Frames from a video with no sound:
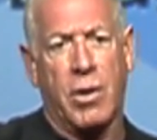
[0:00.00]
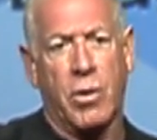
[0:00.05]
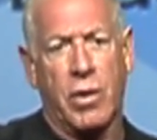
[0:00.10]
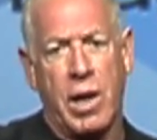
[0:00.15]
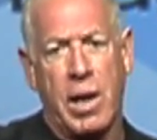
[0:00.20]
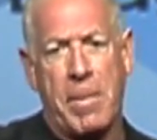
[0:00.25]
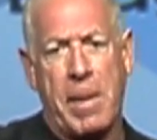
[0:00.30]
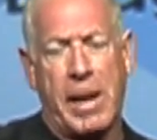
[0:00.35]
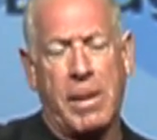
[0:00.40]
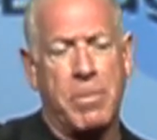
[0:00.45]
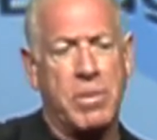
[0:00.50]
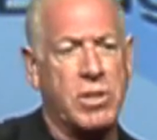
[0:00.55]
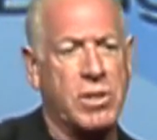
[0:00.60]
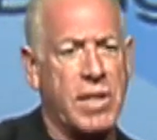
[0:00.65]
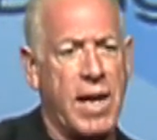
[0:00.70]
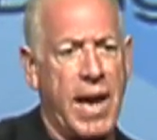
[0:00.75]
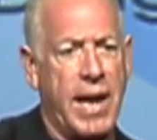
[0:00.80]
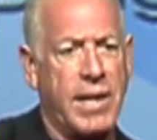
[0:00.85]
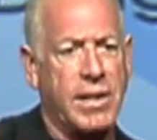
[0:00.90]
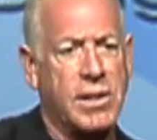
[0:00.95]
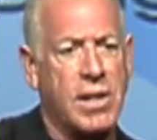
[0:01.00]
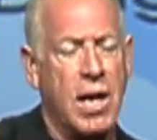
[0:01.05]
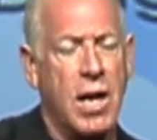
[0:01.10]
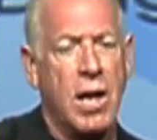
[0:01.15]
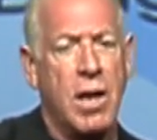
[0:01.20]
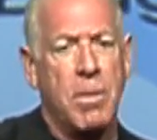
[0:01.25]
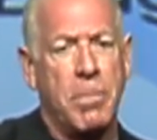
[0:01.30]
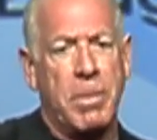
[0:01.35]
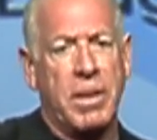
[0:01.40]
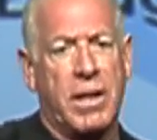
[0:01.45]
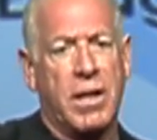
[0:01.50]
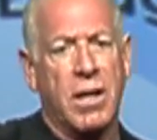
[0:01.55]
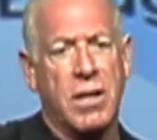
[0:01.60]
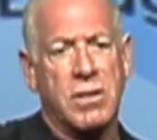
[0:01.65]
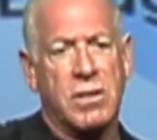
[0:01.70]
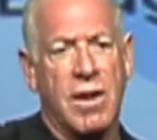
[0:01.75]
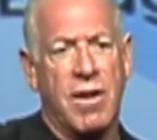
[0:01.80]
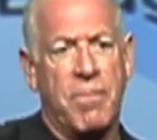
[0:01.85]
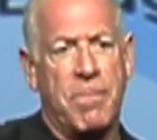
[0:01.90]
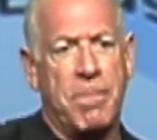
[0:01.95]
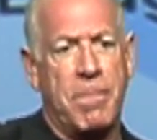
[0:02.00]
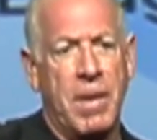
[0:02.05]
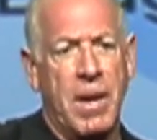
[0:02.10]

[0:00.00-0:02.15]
or they make mistakes because of